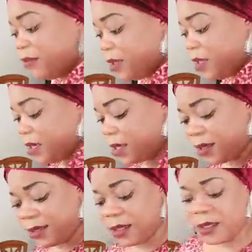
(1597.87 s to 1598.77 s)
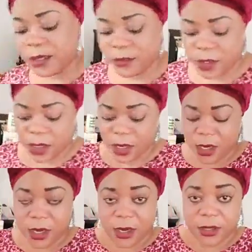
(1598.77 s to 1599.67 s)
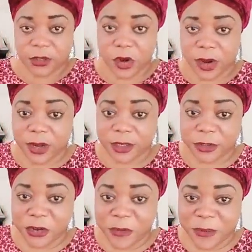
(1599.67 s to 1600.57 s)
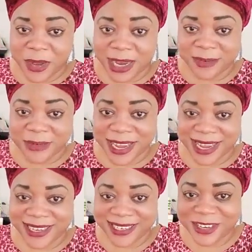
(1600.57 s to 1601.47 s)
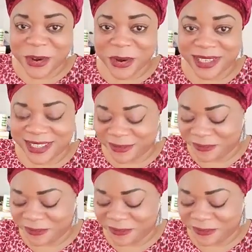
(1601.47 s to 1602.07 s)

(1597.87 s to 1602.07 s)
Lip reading: I can see it. Sorry, don't mind my noise.